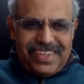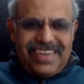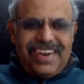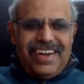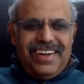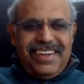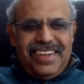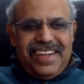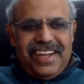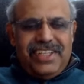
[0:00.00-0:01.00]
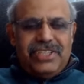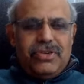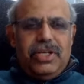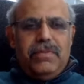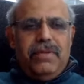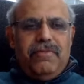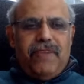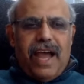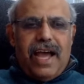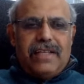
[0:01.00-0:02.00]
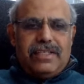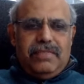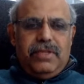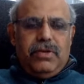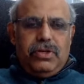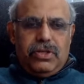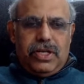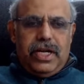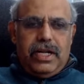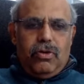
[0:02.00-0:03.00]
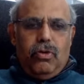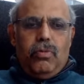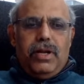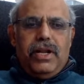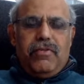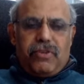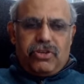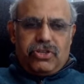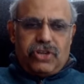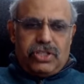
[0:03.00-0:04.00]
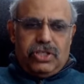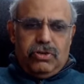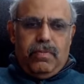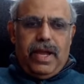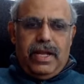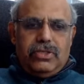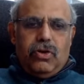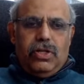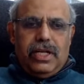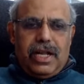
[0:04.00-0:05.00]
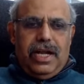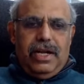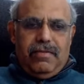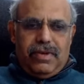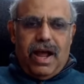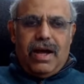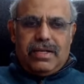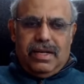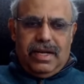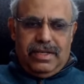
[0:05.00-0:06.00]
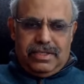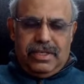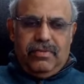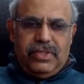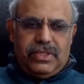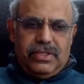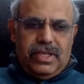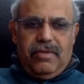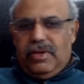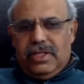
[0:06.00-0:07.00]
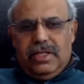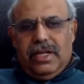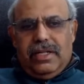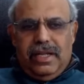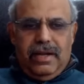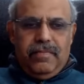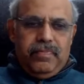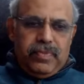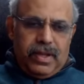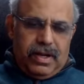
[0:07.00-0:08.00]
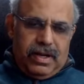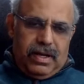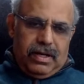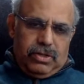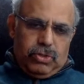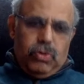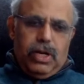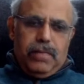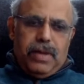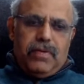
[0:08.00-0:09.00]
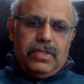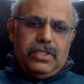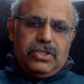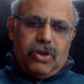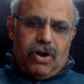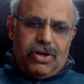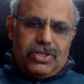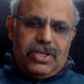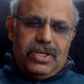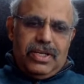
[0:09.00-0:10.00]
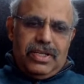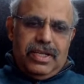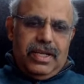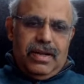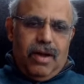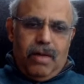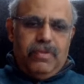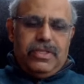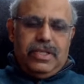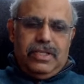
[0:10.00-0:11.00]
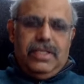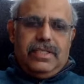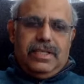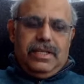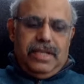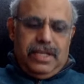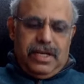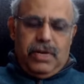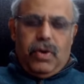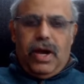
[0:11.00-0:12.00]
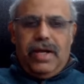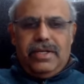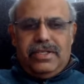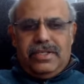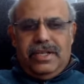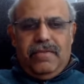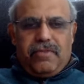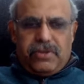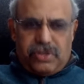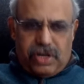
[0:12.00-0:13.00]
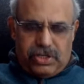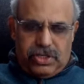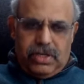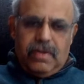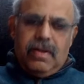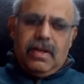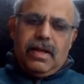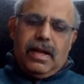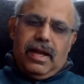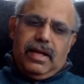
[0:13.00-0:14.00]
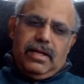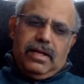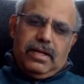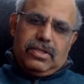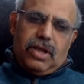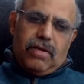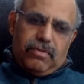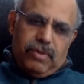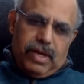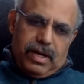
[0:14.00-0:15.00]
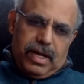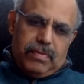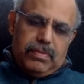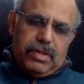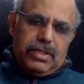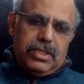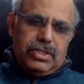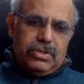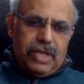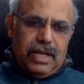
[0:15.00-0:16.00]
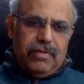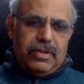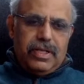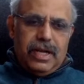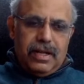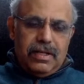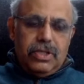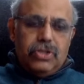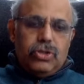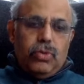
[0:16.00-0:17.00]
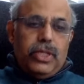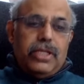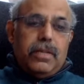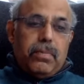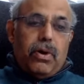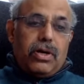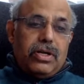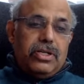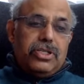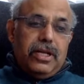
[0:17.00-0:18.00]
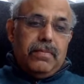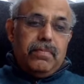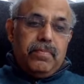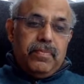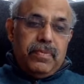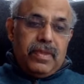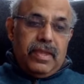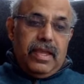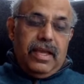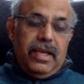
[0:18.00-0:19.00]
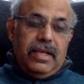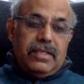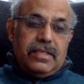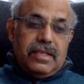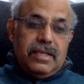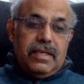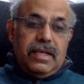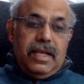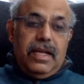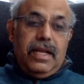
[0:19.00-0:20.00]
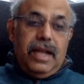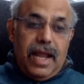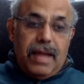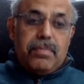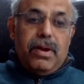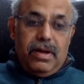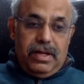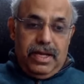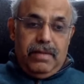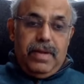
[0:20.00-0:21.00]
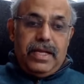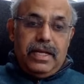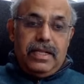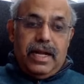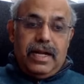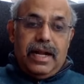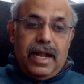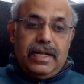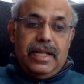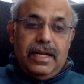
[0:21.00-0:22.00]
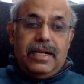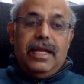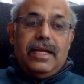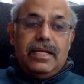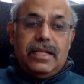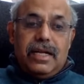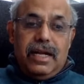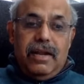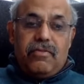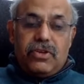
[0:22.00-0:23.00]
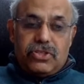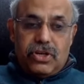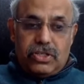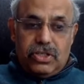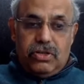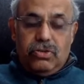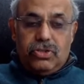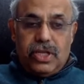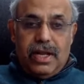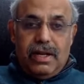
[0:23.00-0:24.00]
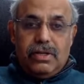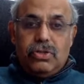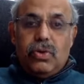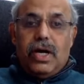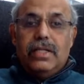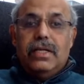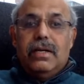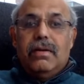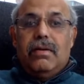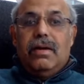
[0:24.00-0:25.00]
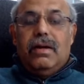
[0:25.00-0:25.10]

right? And there's going to be vast, if they're going to create a global infrastructure to manage all that kind of data and services, everything that they tool and power these cars, then obviously this requires infrastructure and software capabilities to deliver that. So whether the partnership is an enabler in making that and then taking that infrastructure to sell to other